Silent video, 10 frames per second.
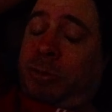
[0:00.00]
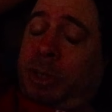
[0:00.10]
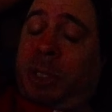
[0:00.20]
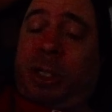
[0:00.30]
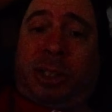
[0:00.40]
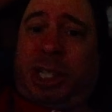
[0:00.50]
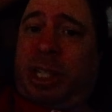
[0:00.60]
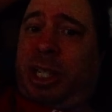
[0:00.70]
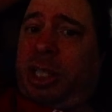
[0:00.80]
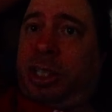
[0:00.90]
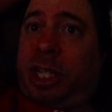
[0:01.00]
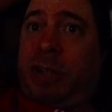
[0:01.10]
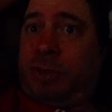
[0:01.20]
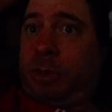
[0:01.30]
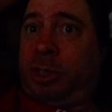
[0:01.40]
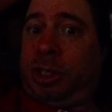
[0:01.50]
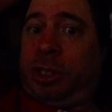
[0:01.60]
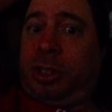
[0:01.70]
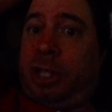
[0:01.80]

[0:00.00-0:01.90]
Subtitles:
we could see the Elite versus